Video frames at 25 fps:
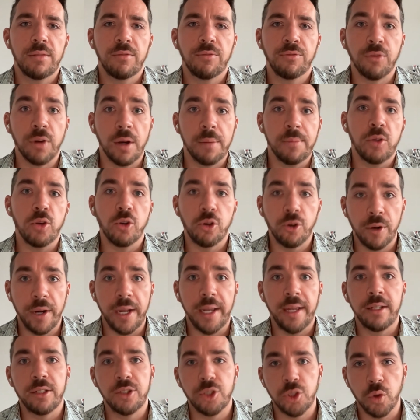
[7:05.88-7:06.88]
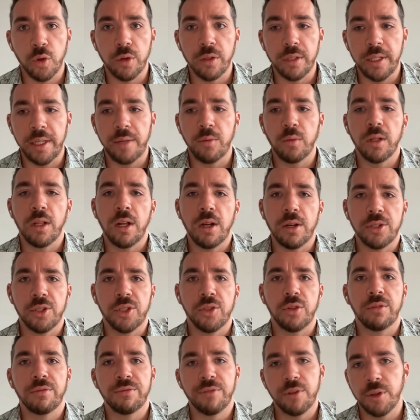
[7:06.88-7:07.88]
from Ukraine shortly will
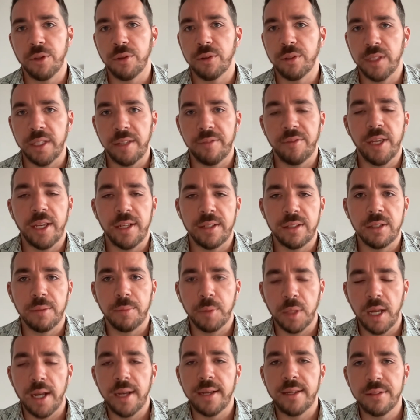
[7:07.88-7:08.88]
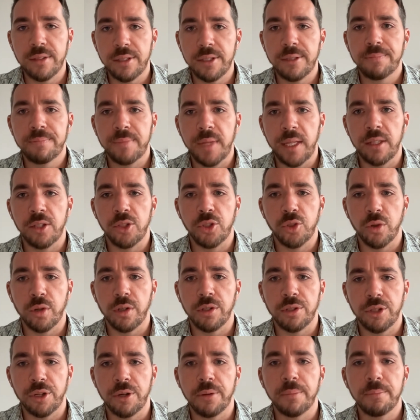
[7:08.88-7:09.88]
also further alleviate supplies in the
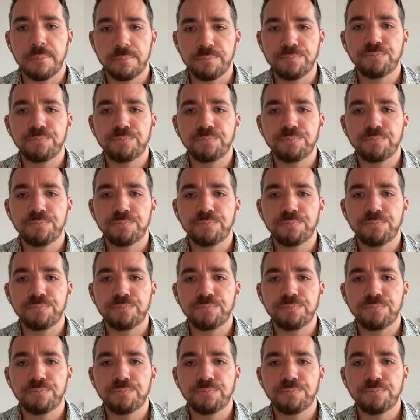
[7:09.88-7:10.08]
shorter term.